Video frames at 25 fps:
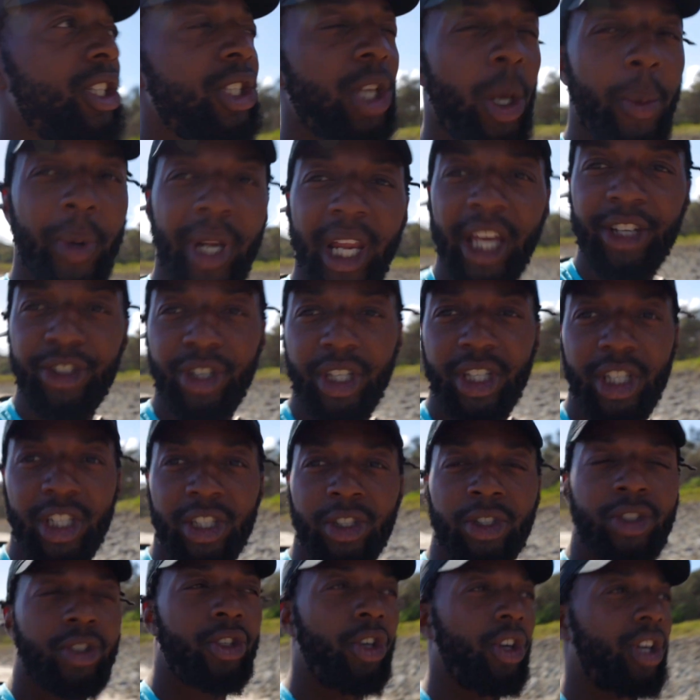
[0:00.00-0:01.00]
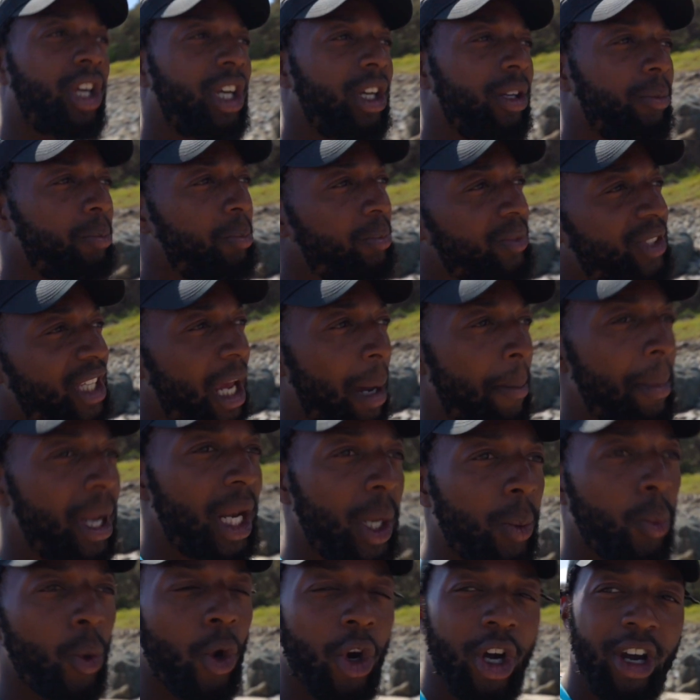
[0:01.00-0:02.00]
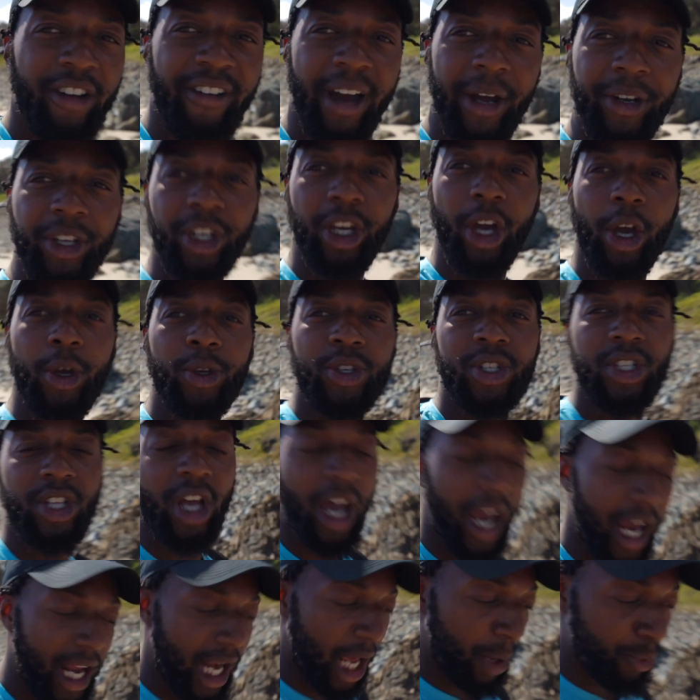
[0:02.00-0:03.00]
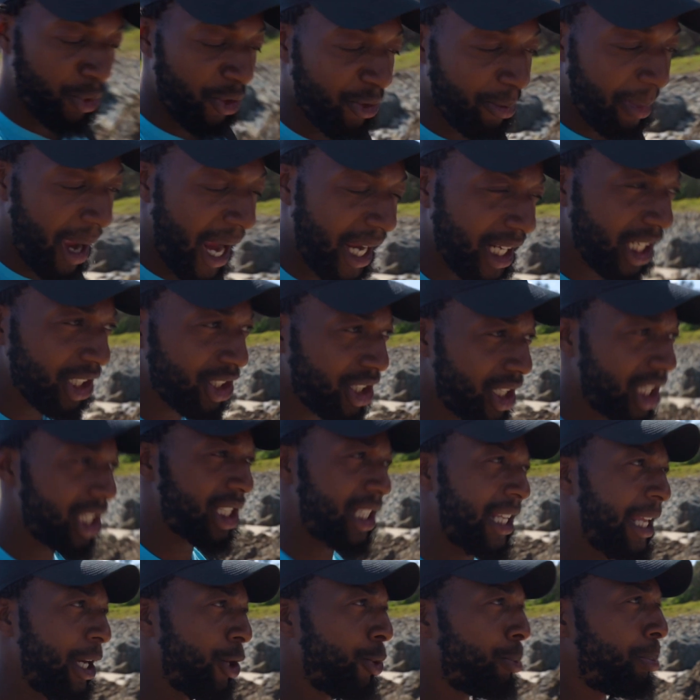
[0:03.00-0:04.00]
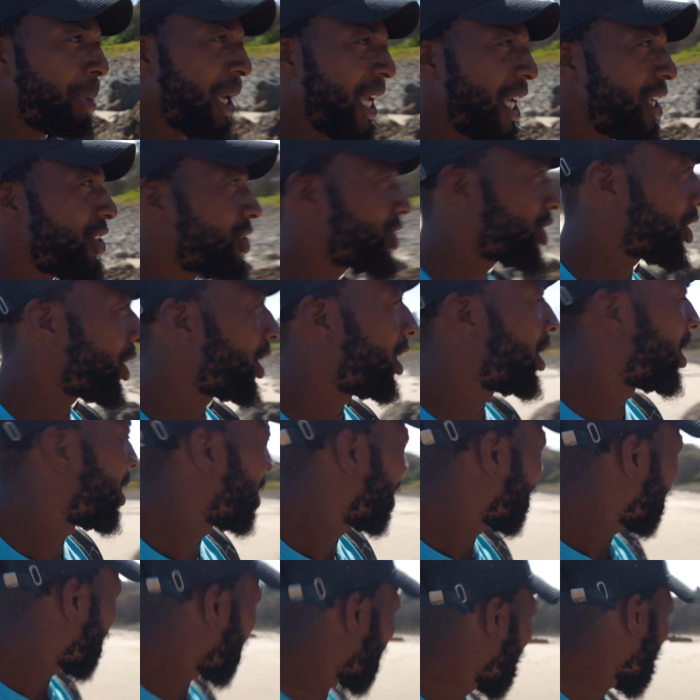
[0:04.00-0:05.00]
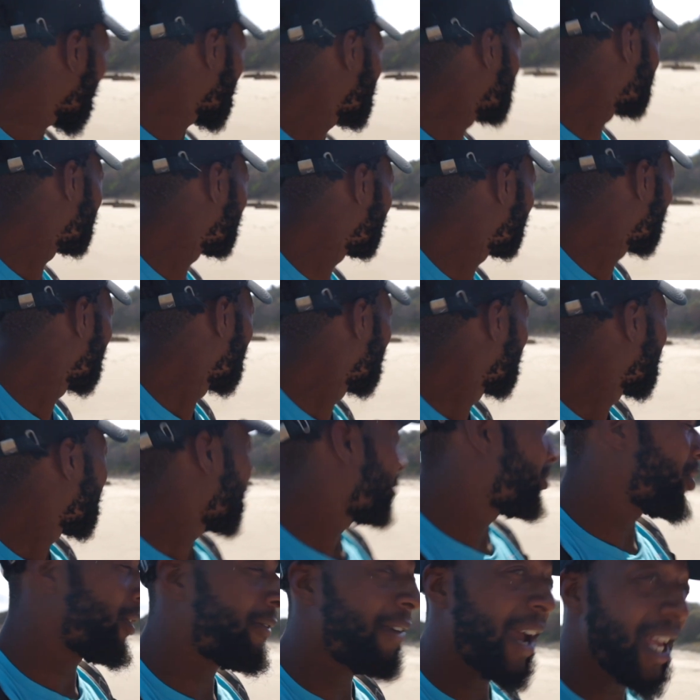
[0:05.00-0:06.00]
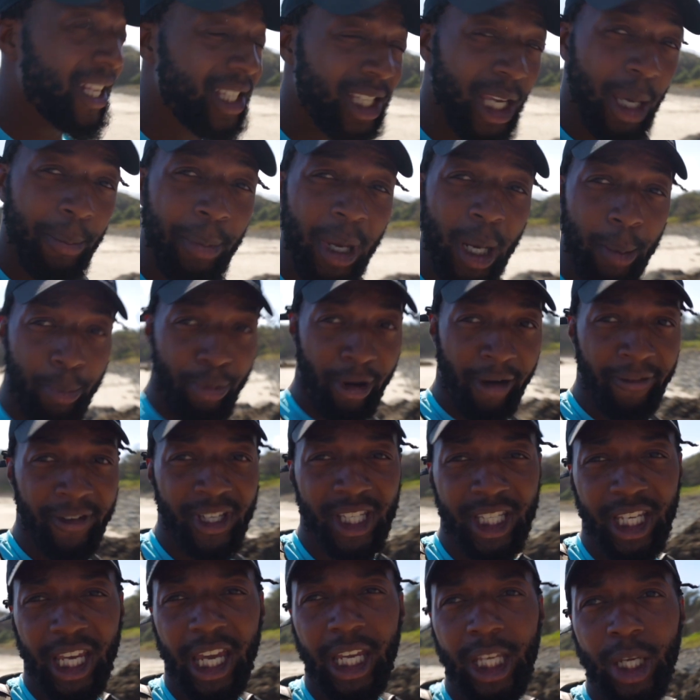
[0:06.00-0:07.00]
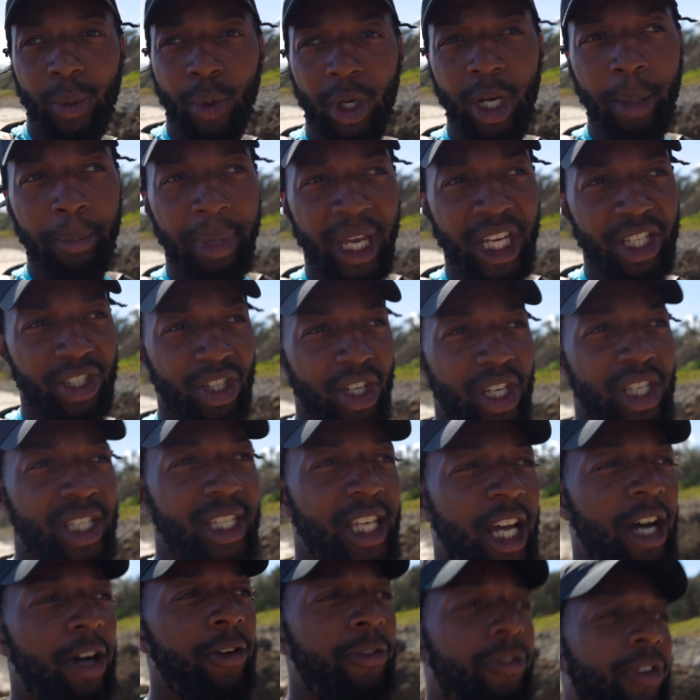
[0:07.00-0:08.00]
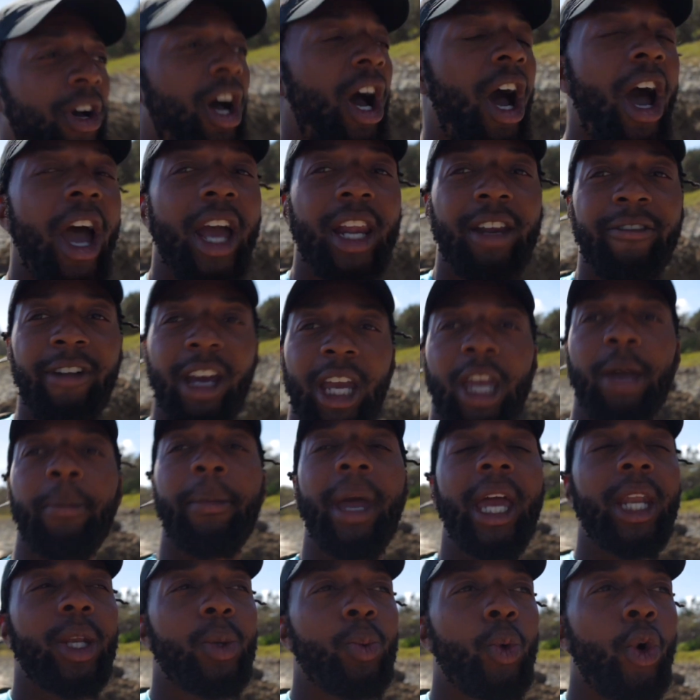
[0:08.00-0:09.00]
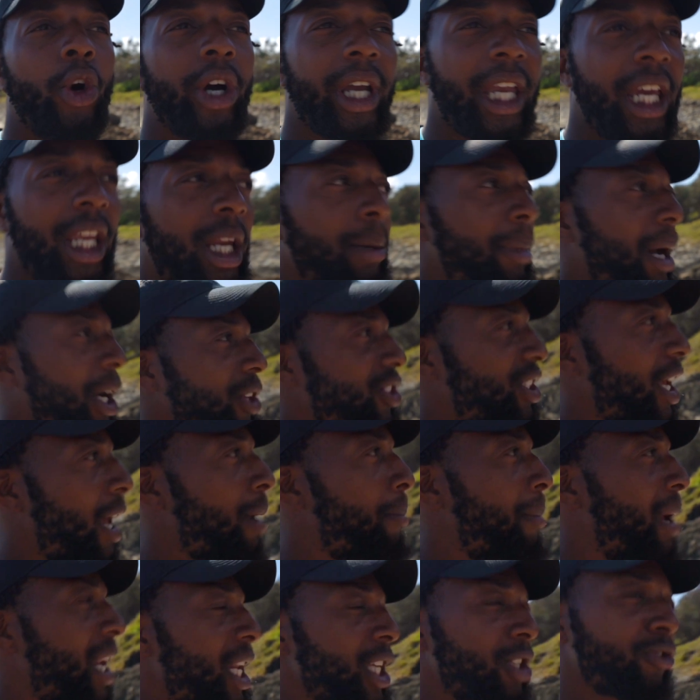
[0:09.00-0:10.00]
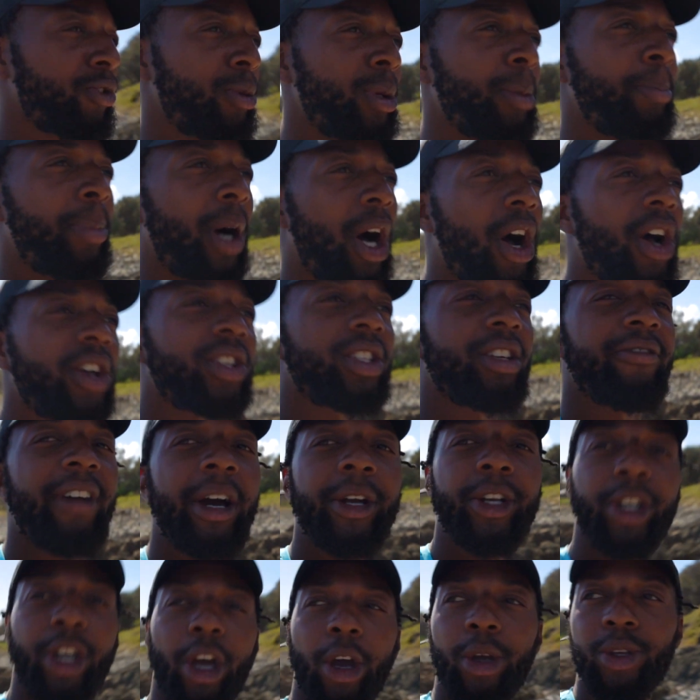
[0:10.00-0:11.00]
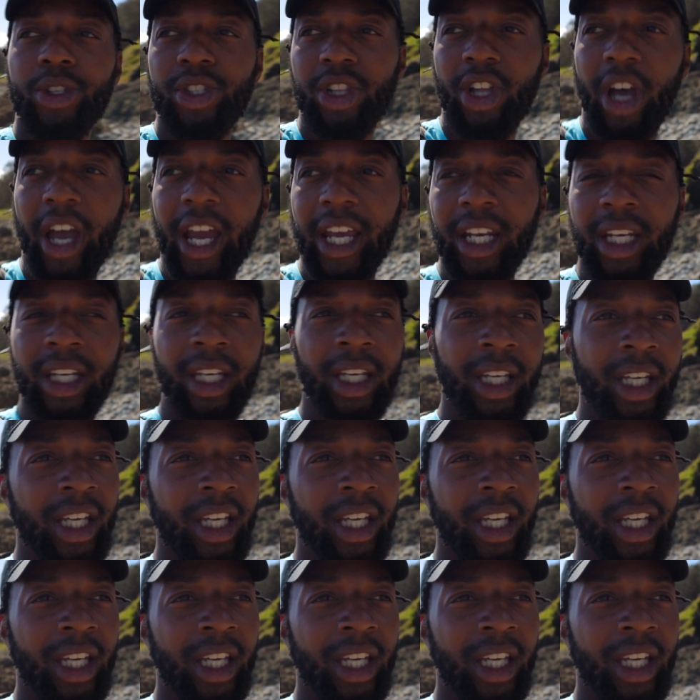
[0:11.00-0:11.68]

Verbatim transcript: So we literally just took a 10-minute walk around the coastline and we've made it to this little beach. If you fancy a bit of privacy and you want a beach to yourself, I highly recommend walking about 10 minutes from the past around the coastline,